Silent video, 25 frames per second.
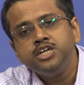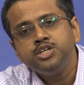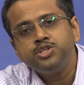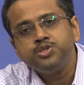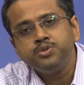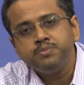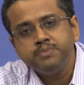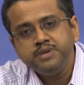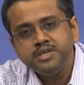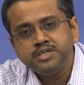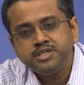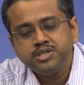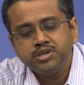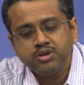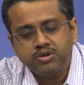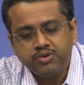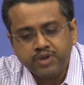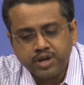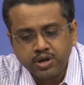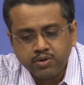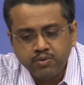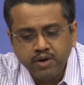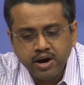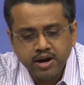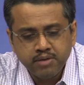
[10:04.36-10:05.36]
to meet your
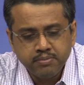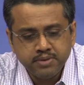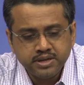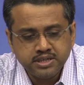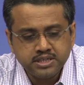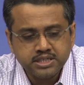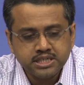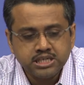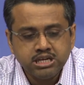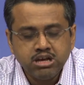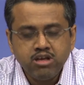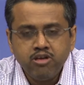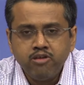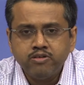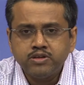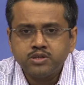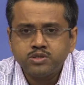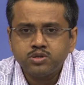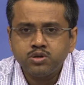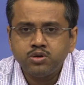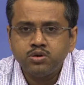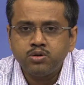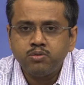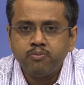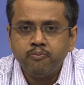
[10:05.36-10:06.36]
requirement.
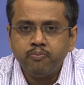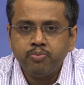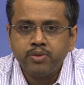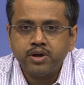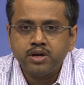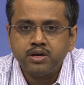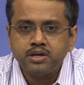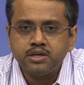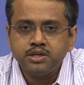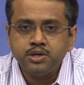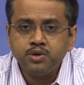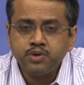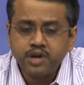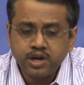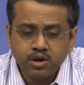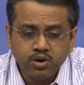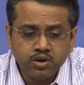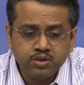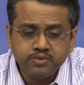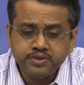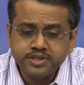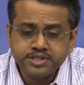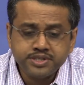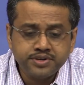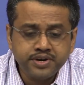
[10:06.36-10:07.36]
So, you can
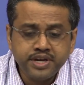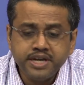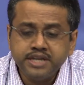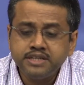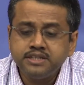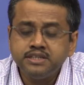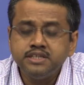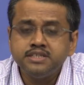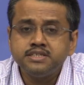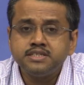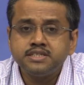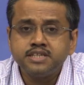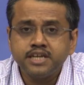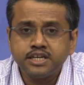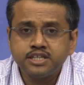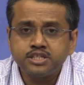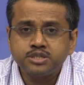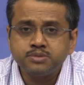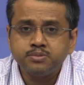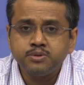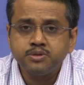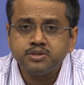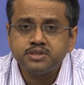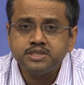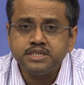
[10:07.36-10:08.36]
always read these
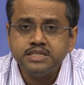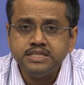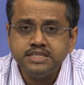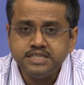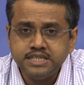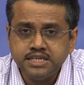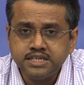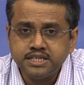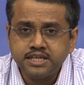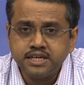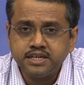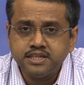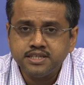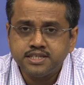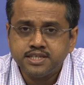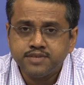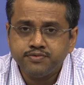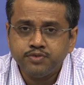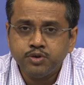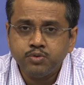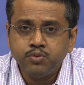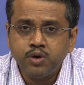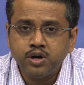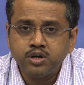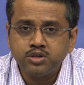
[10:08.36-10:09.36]
textbooks in details
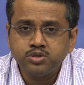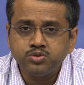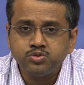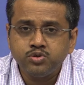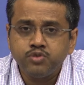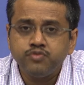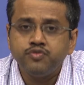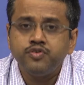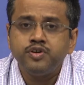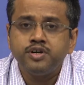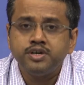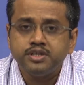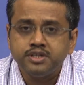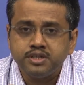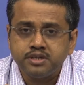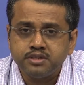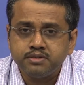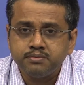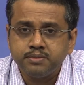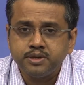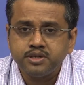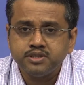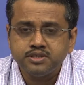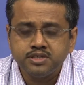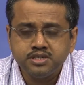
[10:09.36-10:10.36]
if you want to know further,
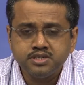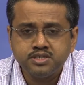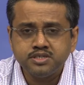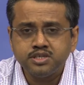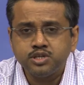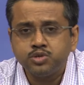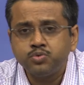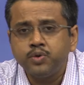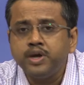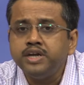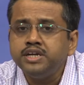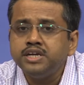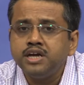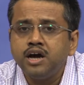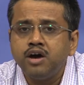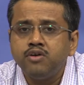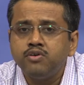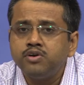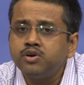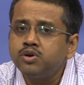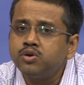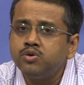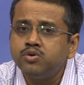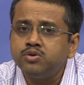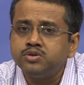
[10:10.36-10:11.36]
because this is a
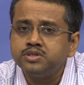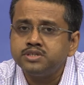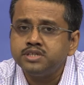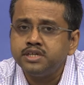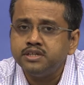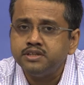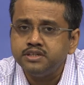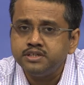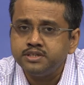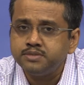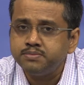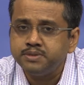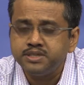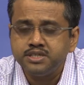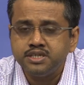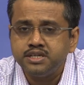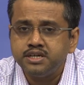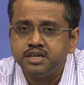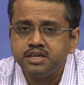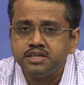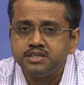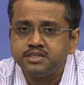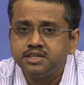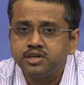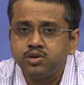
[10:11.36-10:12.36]
20-hour course and these
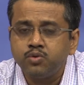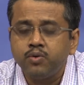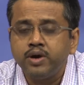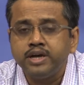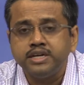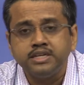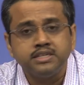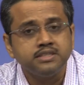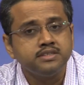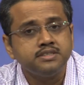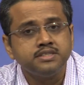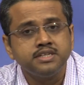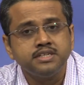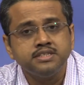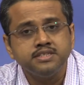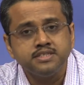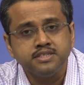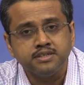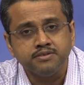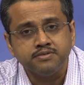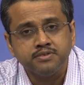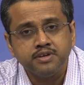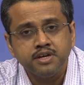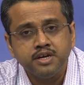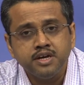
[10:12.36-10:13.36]
materials are quite
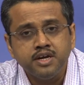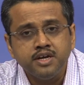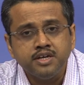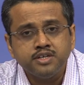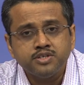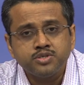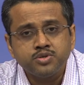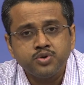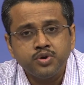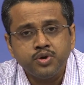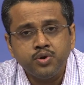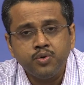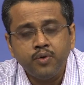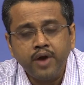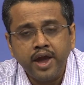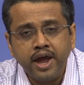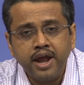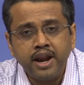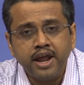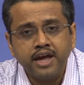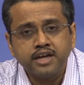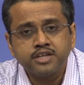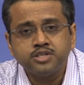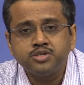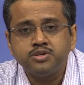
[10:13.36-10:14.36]
extensive. So, you
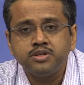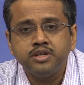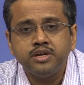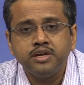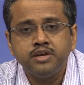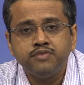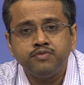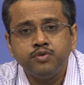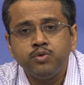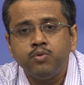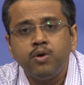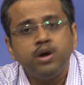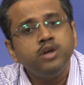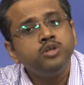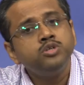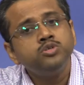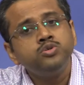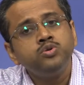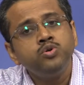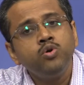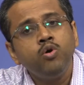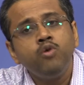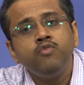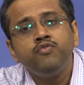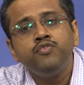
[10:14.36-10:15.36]
can actually, if you want to
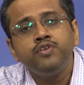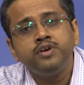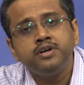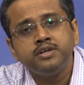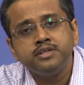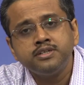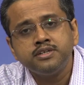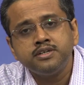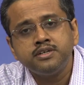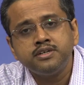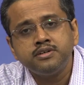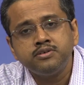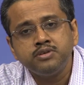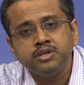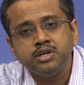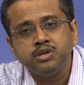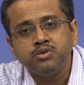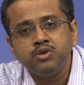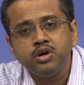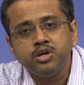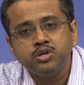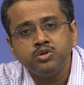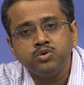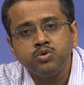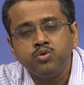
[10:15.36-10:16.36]
know further or you
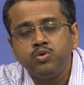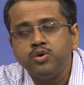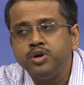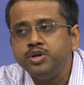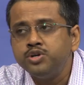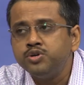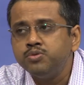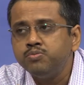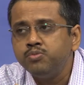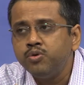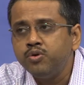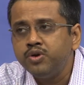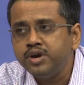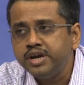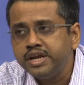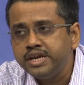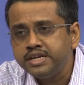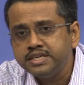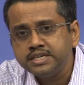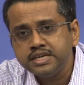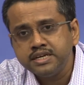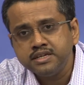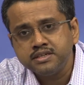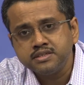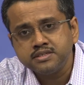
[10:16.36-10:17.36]
want to go into more
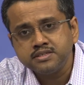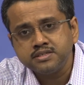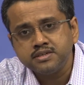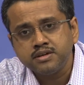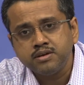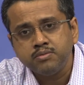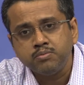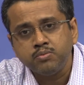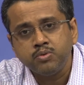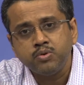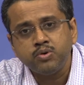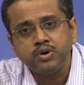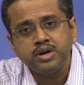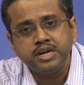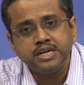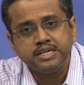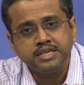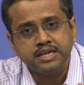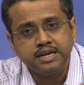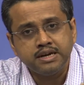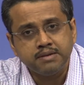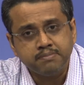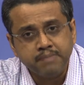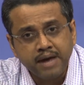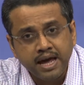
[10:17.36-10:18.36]
details, more
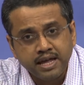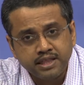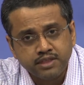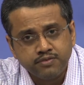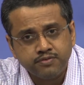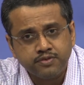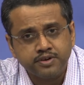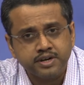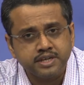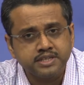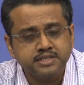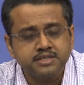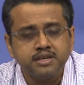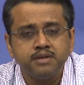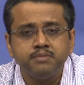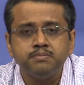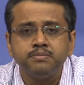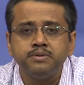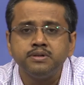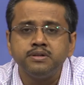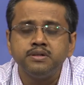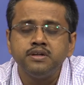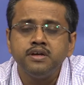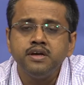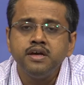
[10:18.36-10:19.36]
detailed math for
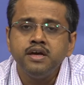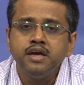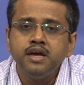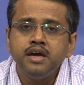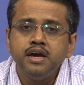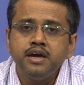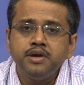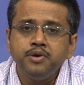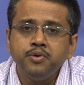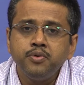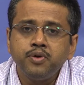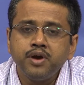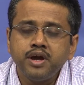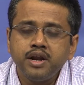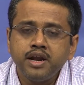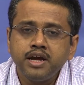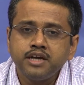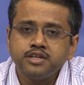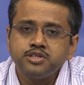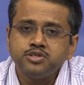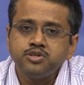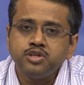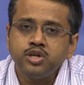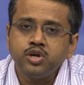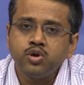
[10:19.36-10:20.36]
example, you can
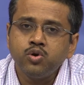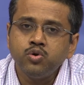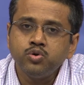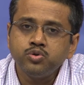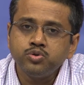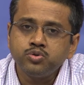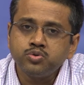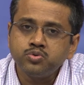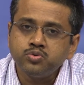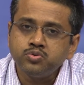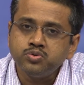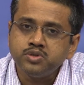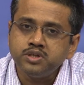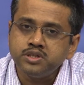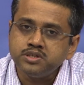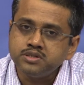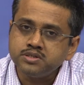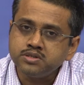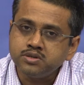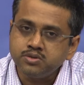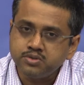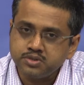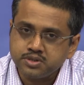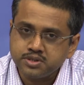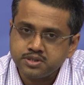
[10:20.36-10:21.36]
actually go through these
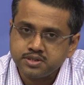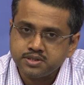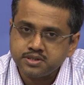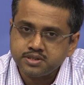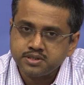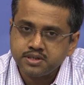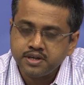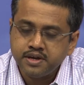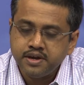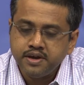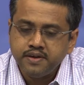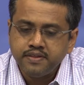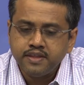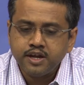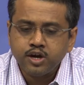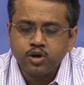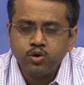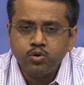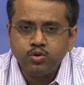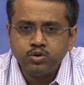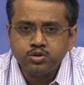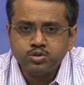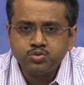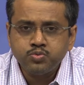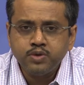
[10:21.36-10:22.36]
courses. The
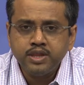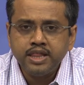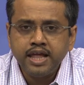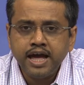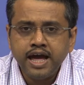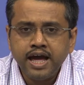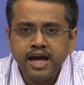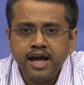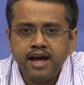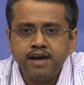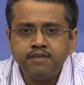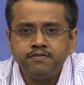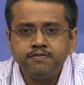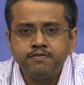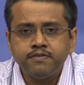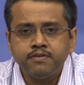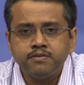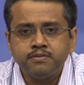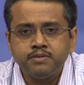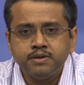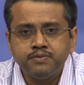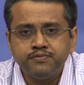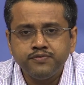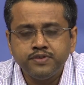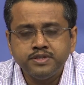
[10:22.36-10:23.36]
course will have
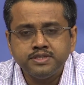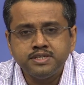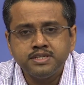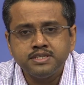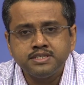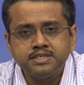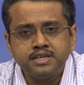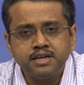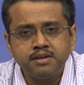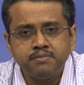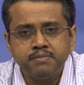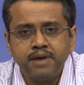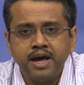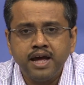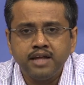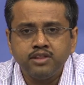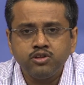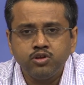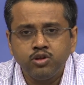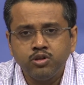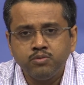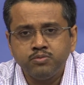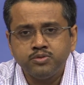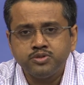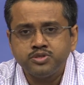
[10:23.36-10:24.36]
physics and math
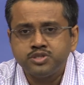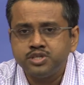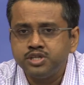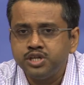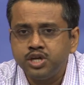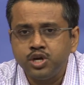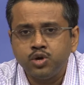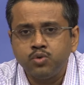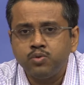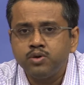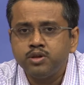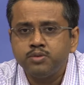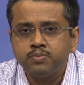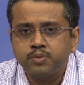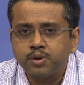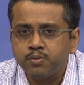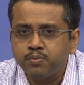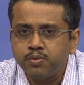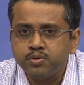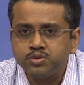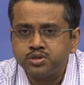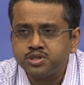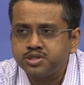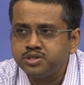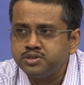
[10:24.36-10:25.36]
almost in equal
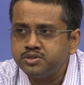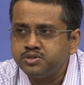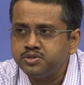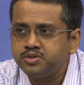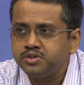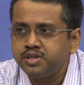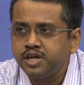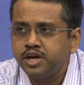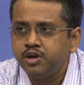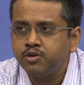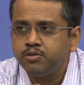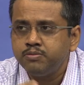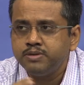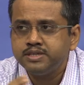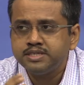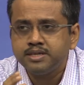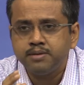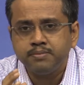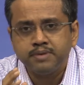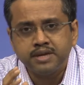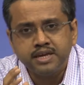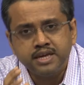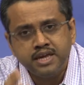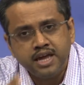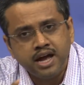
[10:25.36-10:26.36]
proportion. So, there will be
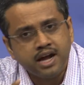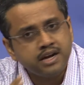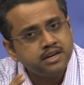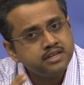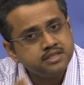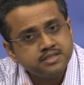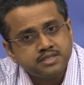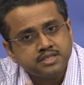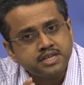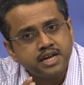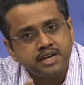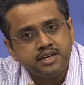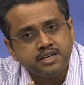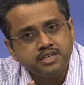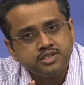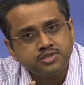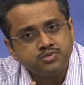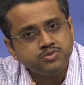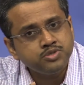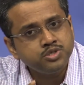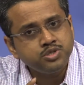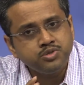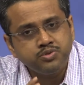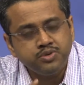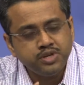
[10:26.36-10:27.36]
some key understandings
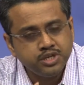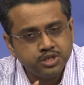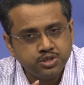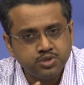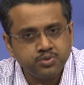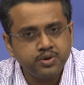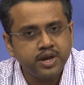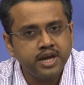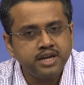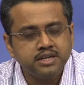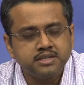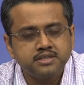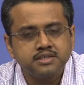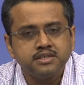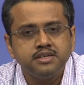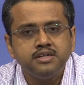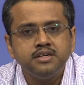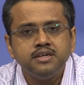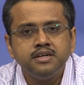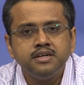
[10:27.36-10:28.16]
which you need to get,